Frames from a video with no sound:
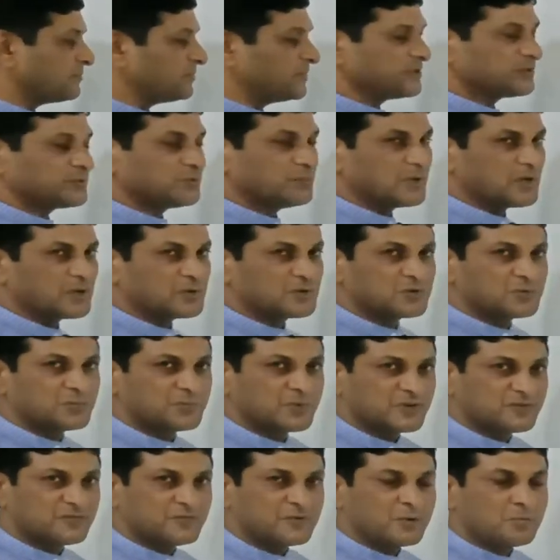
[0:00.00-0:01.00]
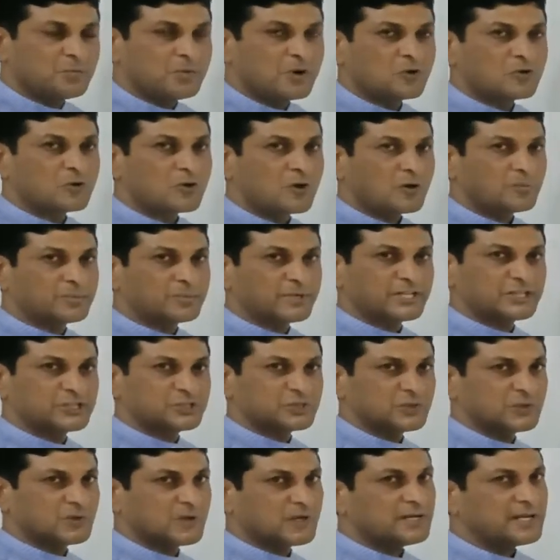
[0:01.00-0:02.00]
means we have to perform our
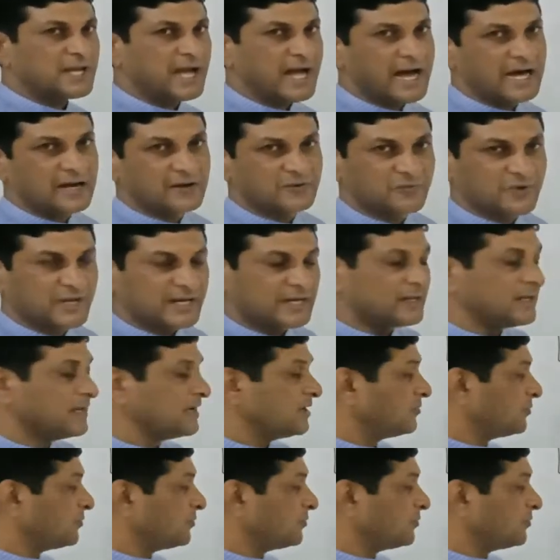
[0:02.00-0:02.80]
operation on R1.